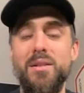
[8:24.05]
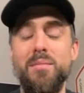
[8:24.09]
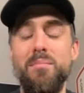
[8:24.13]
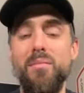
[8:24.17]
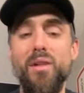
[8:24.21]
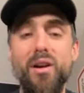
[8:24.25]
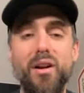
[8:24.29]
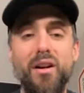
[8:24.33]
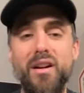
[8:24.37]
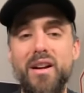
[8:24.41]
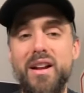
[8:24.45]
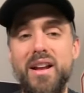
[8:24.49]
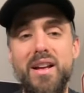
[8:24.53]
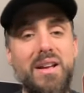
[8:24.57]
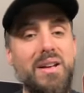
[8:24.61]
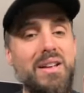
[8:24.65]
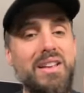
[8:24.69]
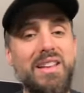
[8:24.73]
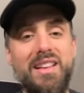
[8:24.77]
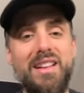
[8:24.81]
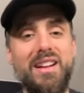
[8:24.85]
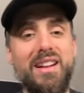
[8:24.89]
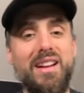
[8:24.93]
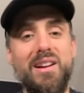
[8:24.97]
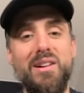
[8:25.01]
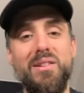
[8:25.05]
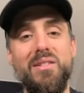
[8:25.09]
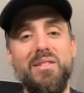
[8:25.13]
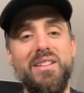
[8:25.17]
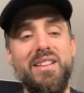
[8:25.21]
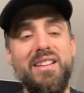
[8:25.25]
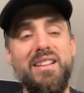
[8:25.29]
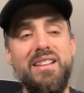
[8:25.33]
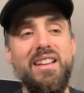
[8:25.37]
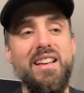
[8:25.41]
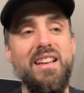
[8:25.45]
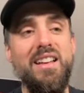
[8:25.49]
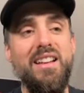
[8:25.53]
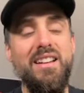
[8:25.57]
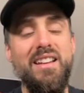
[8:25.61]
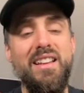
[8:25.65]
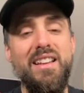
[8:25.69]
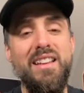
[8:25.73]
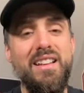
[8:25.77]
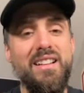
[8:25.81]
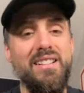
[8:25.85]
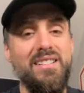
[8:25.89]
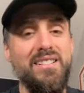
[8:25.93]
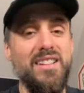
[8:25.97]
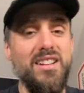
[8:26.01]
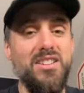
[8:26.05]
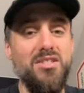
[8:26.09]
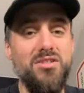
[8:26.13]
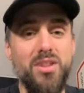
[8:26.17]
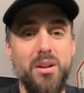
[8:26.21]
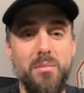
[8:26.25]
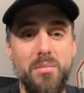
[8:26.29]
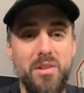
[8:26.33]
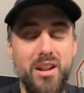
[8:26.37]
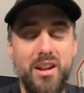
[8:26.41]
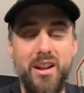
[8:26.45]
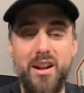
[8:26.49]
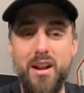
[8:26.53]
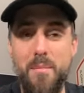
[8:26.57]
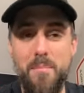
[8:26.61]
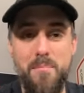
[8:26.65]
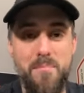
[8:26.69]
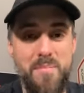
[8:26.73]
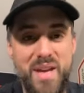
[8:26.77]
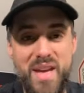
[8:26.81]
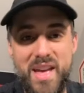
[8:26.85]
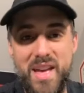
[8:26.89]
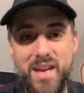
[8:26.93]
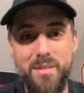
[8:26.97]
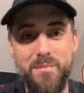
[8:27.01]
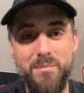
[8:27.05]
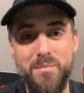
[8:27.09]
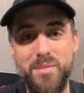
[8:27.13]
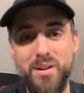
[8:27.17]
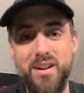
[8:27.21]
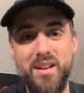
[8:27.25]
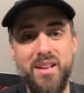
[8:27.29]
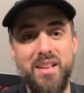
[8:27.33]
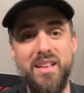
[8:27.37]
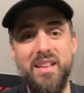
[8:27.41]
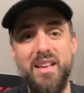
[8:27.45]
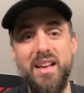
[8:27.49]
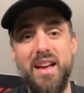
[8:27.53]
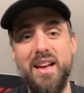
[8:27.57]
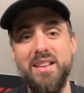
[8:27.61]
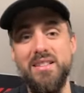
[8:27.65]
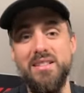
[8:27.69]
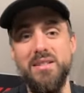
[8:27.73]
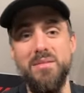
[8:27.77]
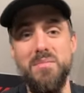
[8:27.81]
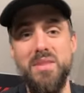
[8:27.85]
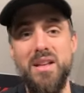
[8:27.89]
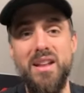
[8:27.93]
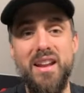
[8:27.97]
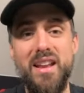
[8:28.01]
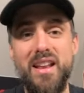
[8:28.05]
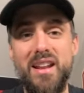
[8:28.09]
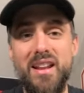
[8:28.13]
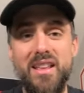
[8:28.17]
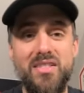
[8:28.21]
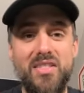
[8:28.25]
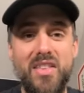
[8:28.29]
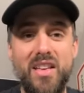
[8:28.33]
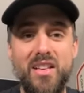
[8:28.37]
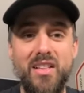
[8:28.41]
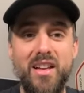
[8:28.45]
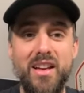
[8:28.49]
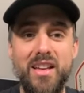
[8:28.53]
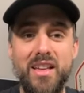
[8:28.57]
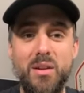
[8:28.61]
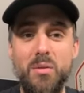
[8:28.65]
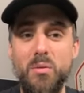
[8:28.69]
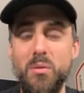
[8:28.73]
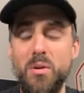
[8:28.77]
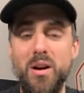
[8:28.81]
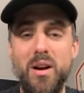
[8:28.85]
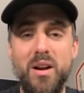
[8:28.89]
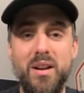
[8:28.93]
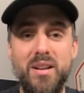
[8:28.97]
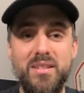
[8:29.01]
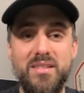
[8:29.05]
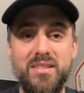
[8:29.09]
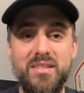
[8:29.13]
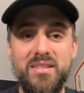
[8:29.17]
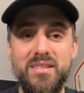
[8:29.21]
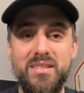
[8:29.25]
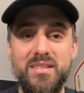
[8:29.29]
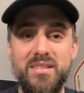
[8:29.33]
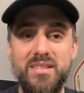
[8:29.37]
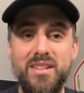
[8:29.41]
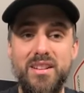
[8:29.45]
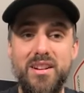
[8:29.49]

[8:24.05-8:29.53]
Murray, he contributed a bit, but he hasn't been anything like he was,